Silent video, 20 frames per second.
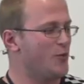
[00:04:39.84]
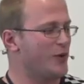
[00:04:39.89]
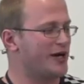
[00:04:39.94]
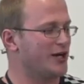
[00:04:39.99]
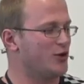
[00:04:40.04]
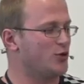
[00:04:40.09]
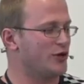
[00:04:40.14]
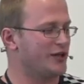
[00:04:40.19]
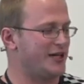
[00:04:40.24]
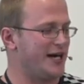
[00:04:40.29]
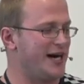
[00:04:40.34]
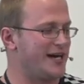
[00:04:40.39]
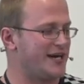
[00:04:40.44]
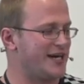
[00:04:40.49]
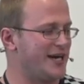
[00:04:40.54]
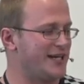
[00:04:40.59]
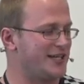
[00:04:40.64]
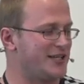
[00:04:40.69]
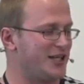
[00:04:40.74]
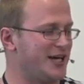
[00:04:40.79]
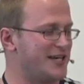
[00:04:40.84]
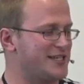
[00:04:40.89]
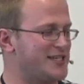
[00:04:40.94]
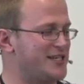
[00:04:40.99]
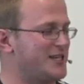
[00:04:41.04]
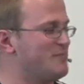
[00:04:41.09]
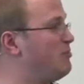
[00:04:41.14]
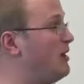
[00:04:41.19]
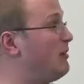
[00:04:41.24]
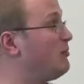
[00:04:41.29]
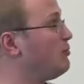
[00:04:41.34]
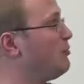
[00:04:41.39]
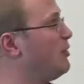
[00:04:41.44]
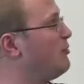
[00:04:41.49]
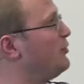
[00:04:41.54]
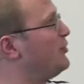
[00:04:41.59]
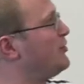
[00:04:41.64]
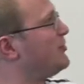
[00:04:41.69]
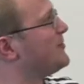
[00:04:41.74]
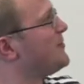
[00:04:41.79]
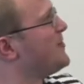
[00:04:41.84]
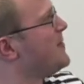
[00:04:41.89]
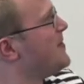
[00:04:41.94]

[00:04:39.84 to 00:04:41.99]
we're going to look at arcade classic Bubble Bobble.